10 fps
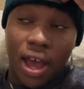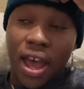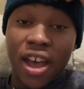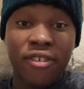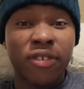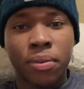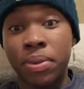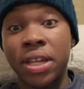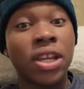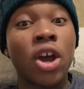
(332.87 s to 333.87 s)
I have a
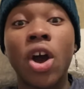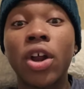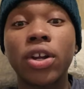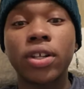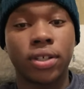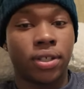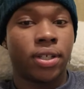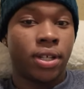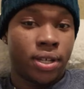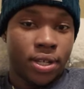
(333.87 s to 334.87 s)
beanie on.
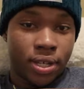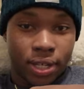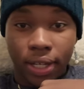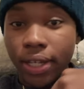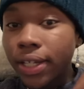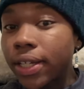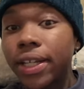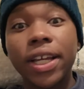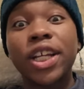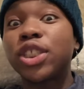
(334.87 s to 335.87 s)

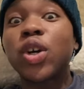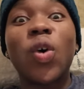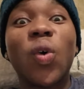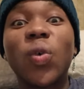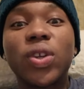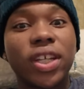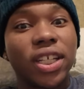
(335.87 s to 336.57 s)
It's cold.